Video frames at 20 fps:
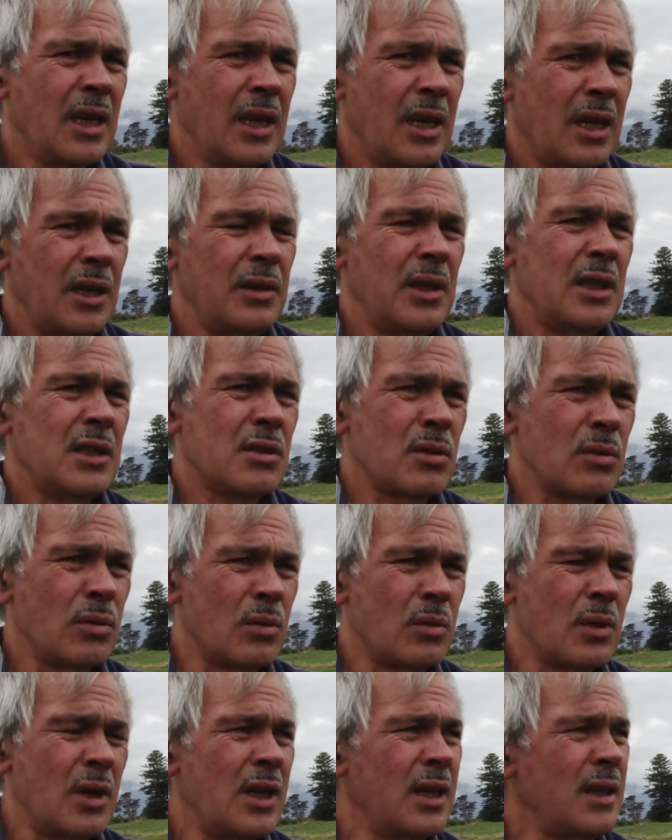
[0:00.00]
and that's
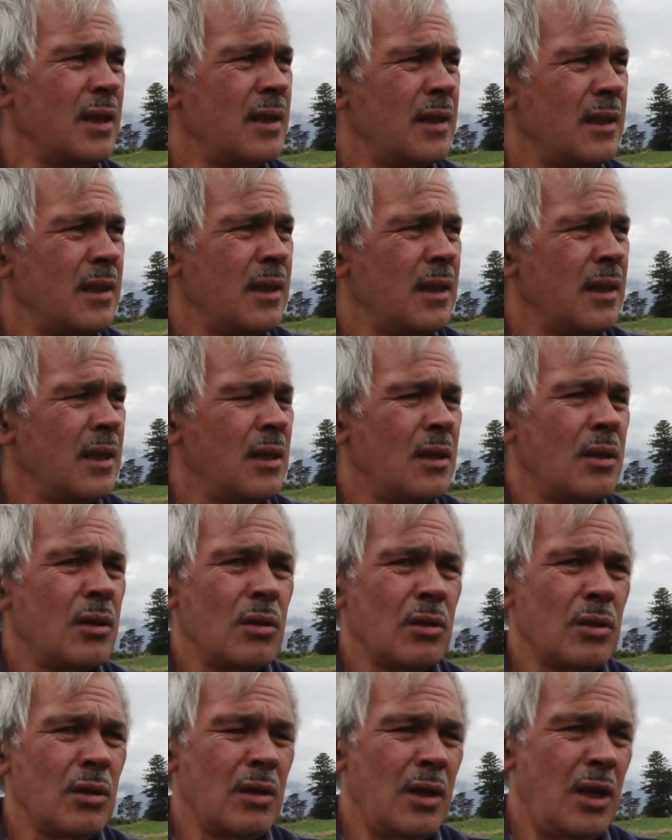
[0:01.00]
all right. Her
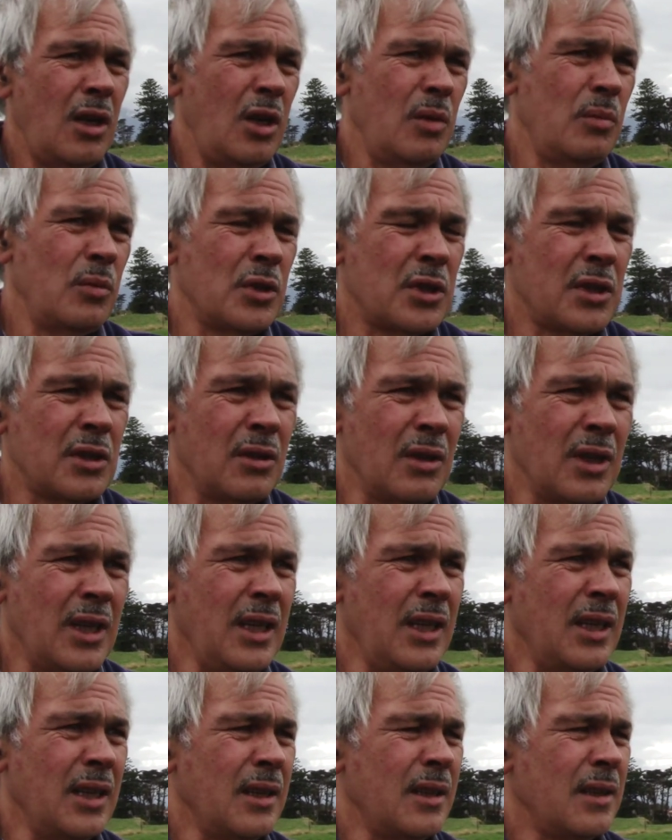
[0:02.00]
little home was still
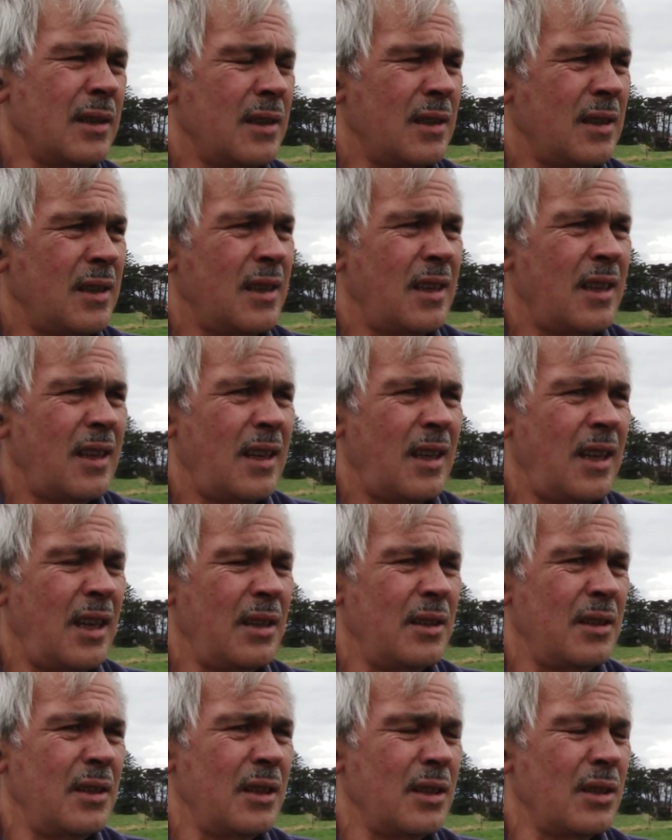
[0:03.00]
here,
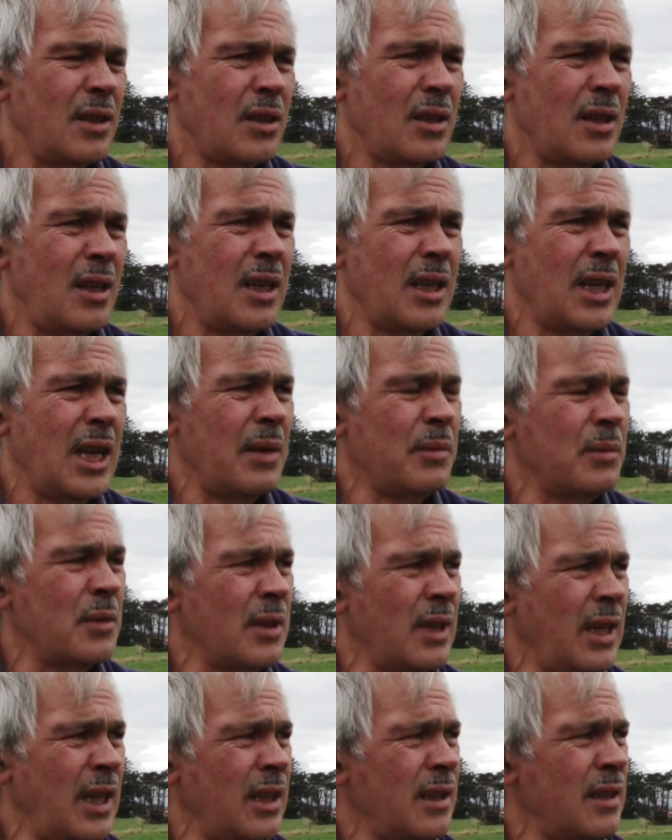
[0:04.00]
and then not long after
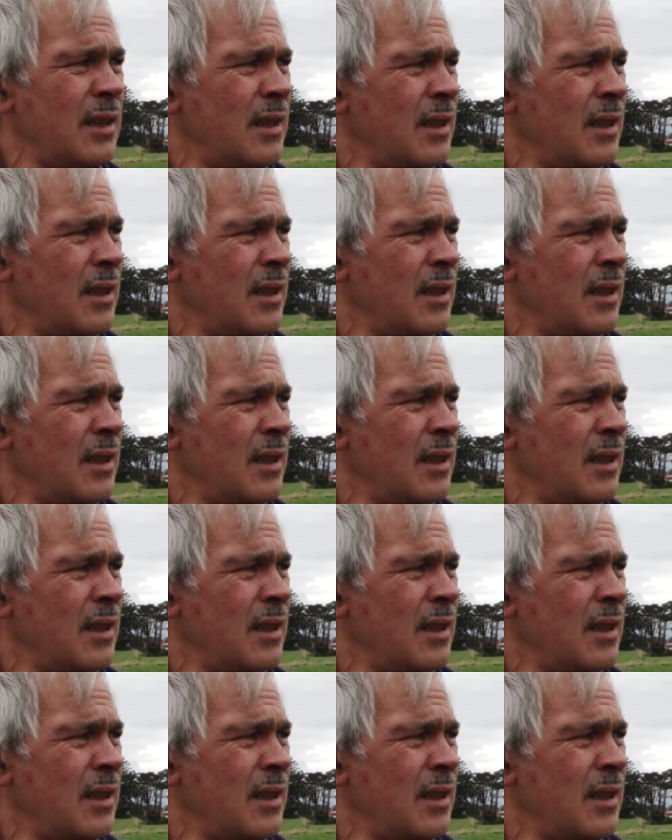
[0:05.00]
that,